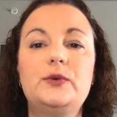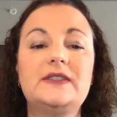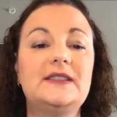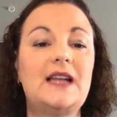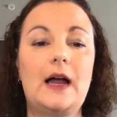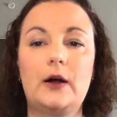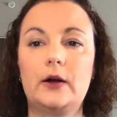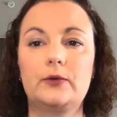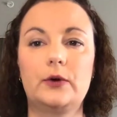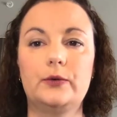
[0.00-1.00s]
was not
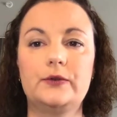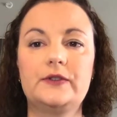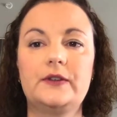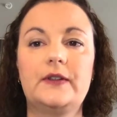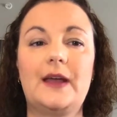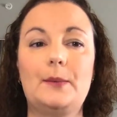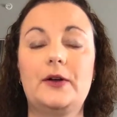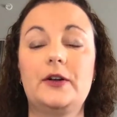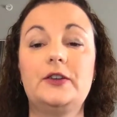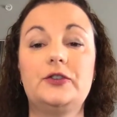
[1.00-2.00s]
our Rose that
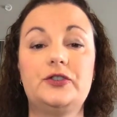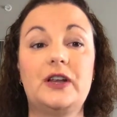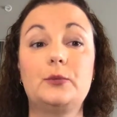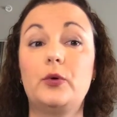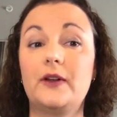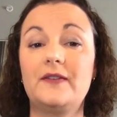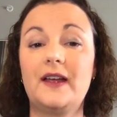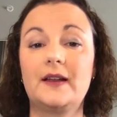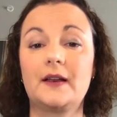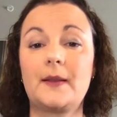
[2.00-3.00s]
married Jeanne Pointvin.